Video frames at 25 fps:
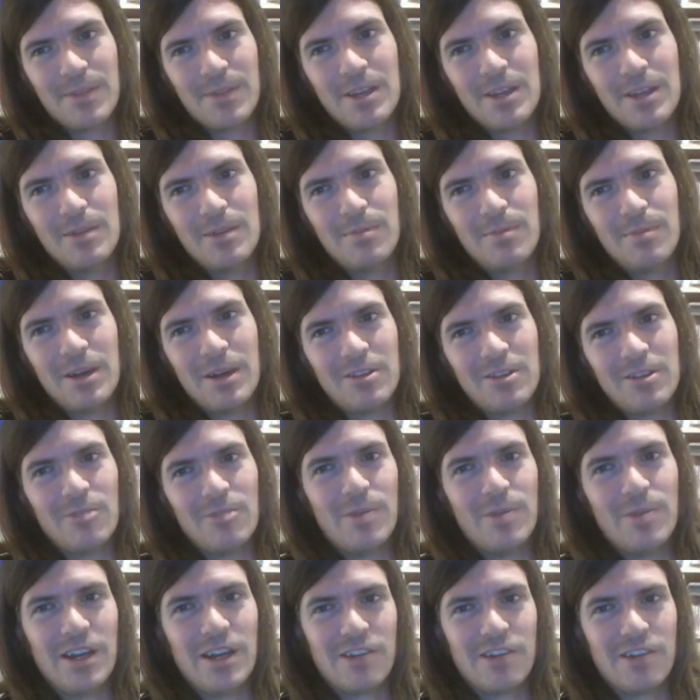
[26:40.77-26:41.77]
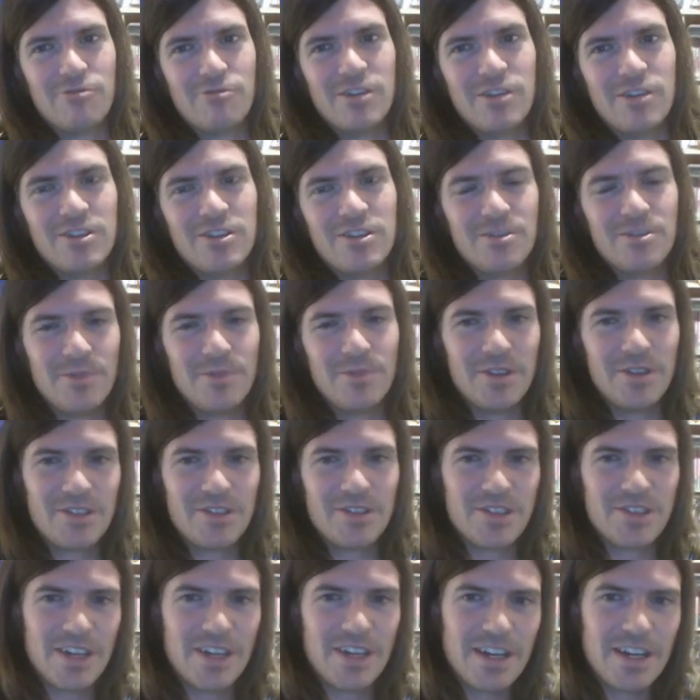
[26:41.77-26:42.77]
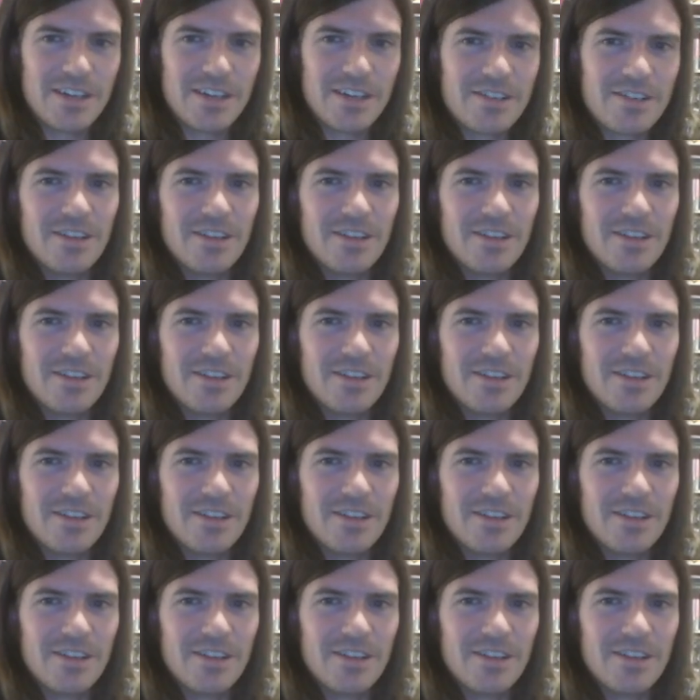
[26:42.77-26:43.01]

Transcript: battle pack rare to be exact.